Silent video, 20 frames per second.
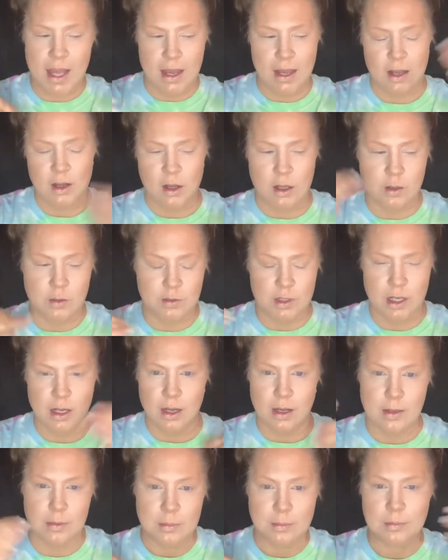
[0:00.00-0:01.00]

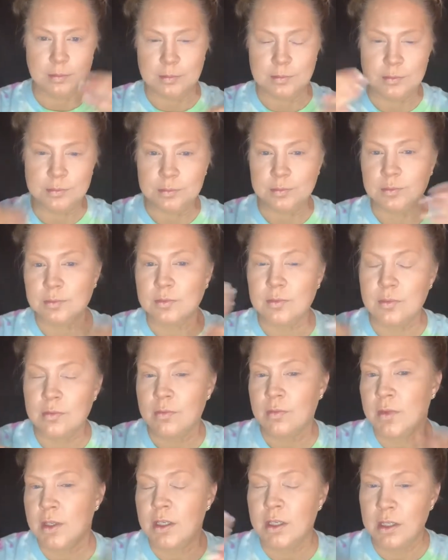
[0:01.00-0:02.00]
on,
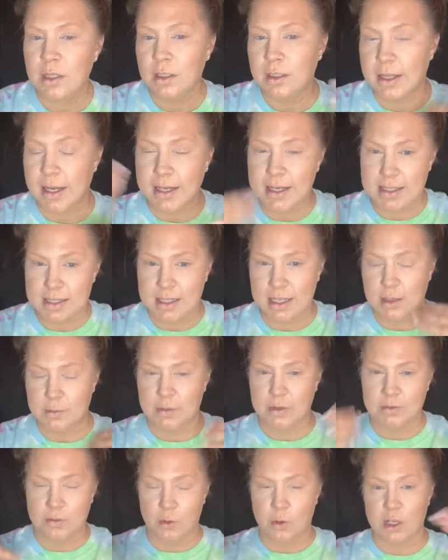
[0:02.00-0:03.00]
like I said
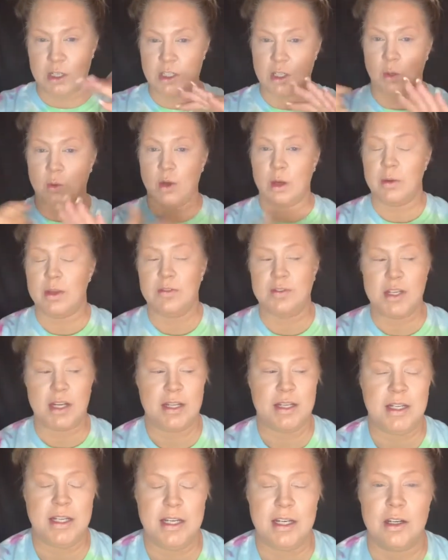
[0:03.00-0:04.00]
before. So what we've done
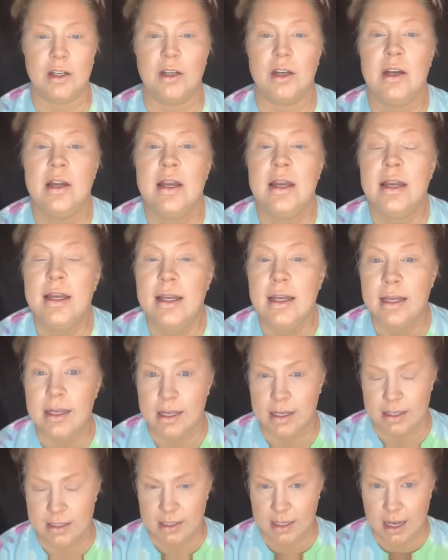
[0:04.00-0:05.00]
here
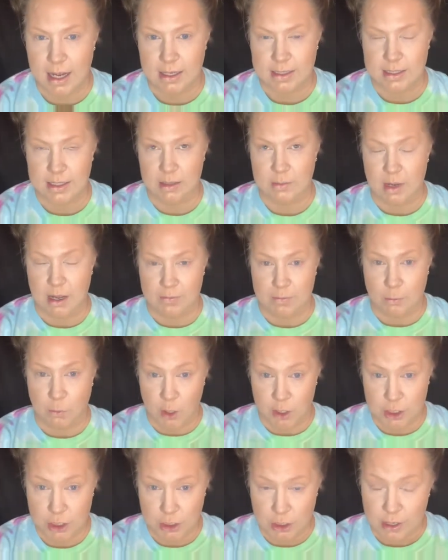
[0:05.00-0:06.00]
is I did my
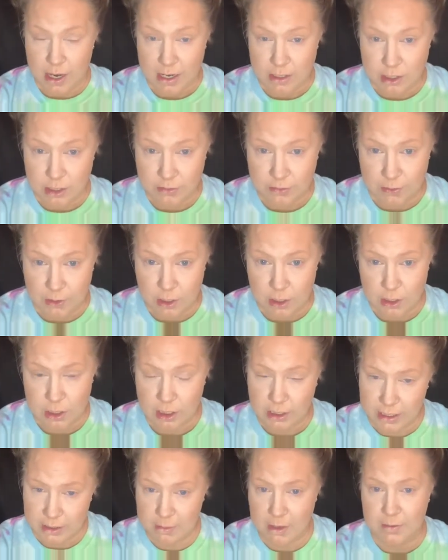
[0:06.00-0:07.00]
moisturizer first,
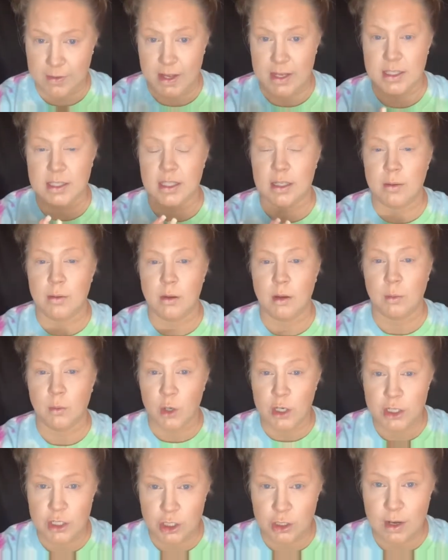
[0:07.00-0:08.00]
clean my face, then my
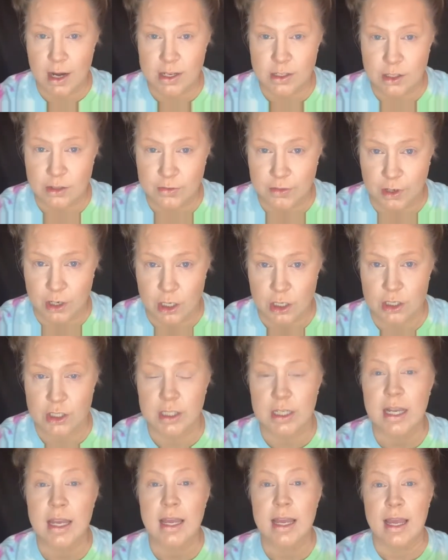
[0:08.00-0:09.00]
moisturizer first,
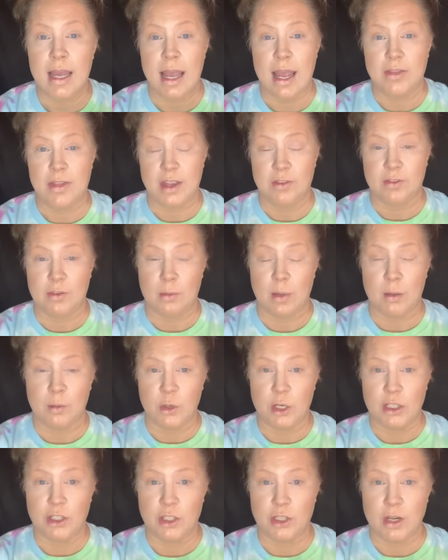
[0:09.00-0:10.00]
and then from my
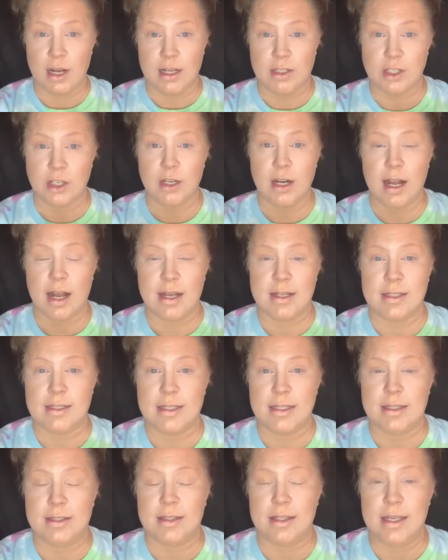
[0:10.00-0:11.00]
moisturizer I
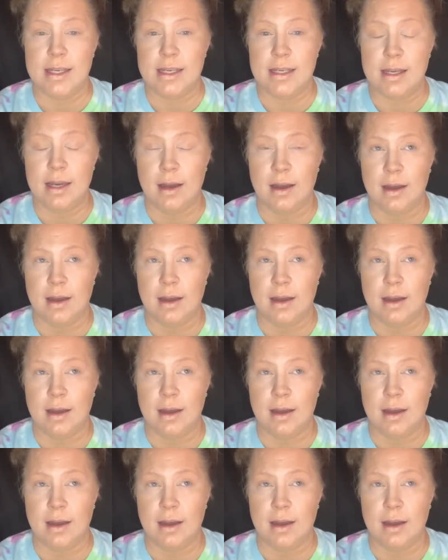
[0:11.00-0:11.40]
did the